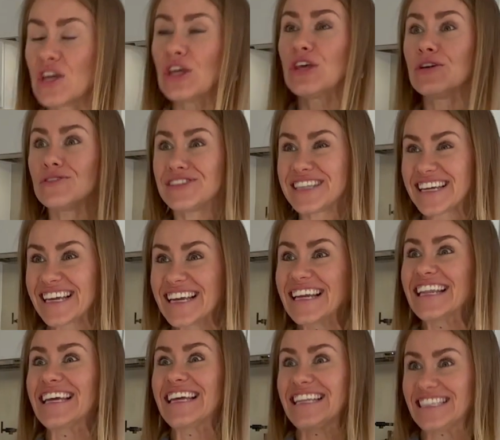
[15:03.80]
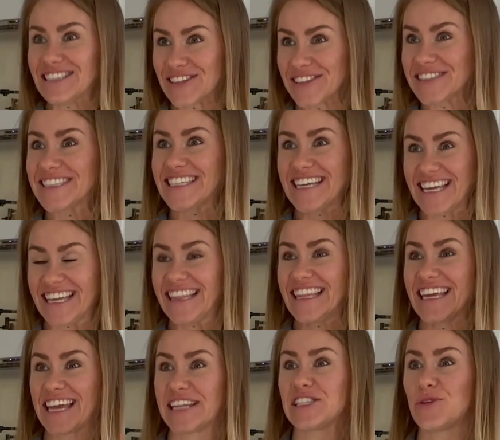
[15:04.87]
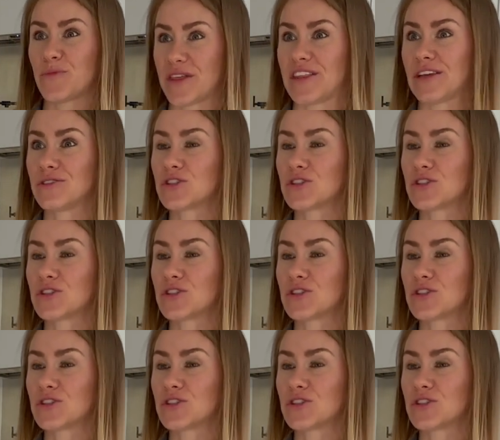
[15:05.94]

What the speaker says: You need an adult in the kitchen with you.